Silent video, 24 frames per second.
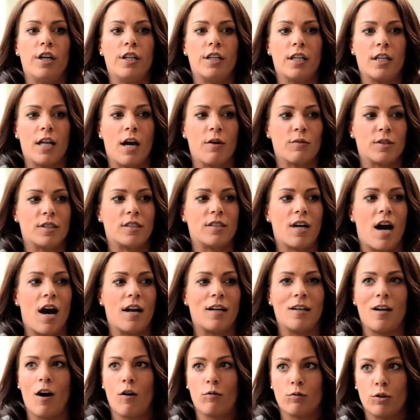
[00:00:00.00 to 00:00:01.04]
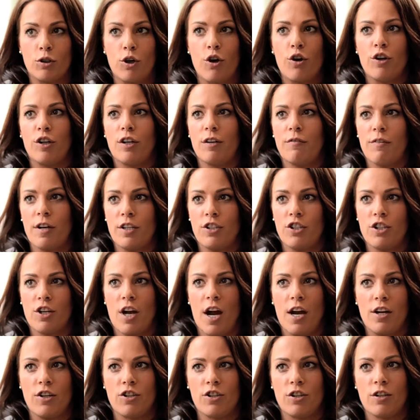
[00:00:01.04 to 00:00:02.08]
in that they were starting alternative
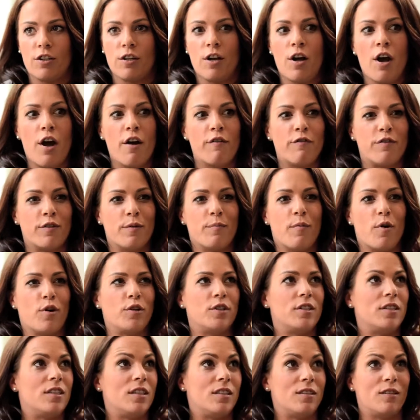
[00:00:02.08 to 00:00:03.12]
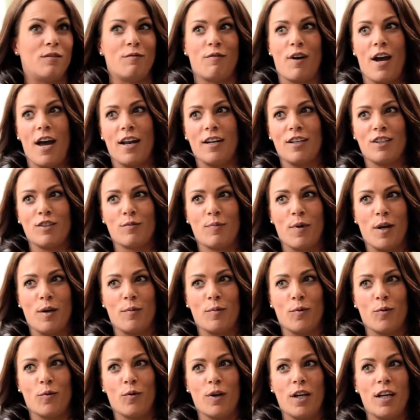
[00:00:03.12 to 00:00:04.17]
education for the most disadvantaged
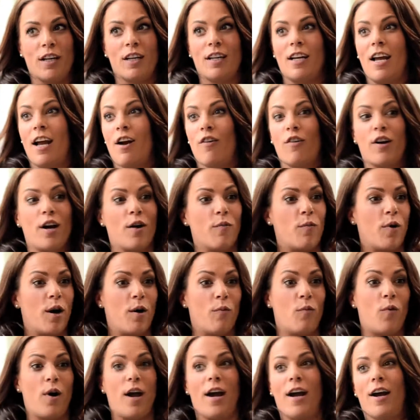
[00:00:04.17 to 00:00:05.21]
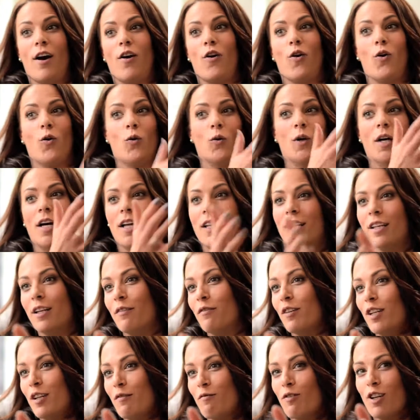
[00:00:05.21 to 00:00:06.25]
people in an area where we're all
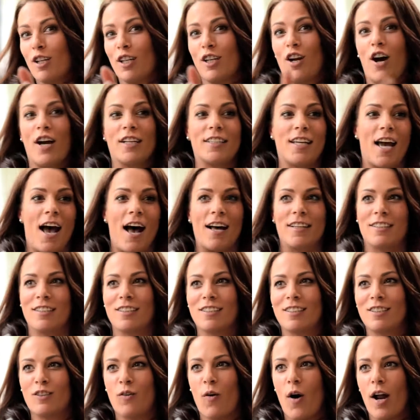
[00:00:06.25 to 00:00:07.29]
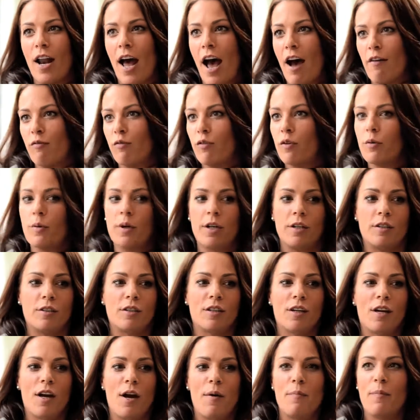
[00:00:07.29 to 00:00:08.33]
living in really nice houses and quite affluent,
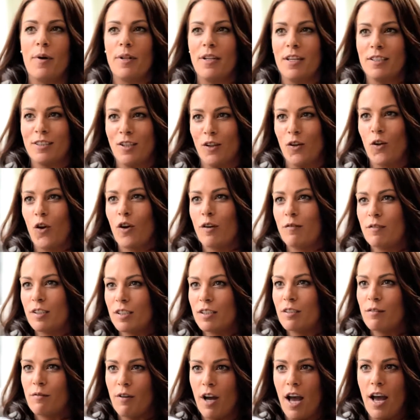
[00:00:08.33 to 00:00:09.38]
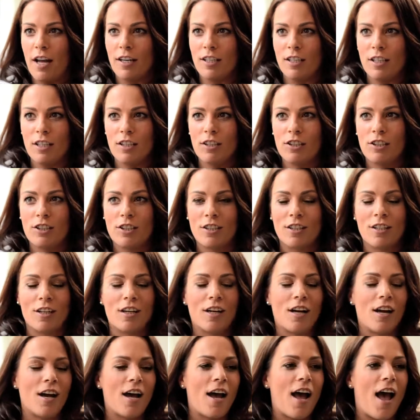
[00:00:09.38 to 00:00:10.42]
but there's a lot of disadvantage.
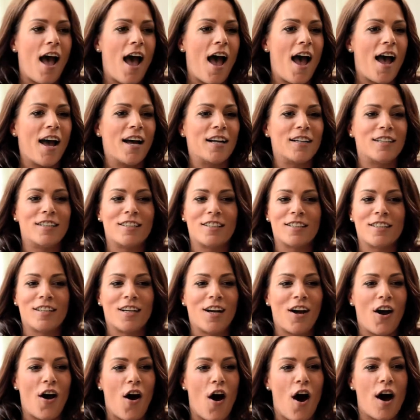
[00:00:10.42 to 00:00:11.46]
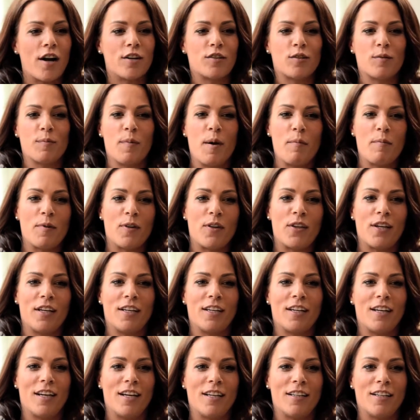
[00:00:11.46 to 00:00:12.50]
And I just remember
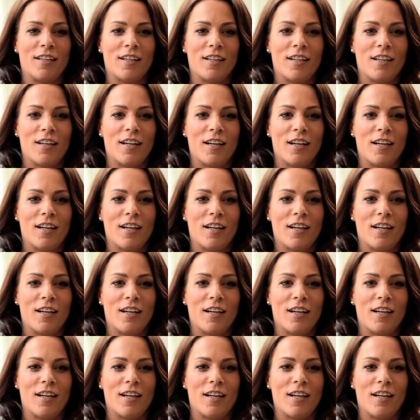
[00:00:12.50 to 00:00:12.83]
thinking,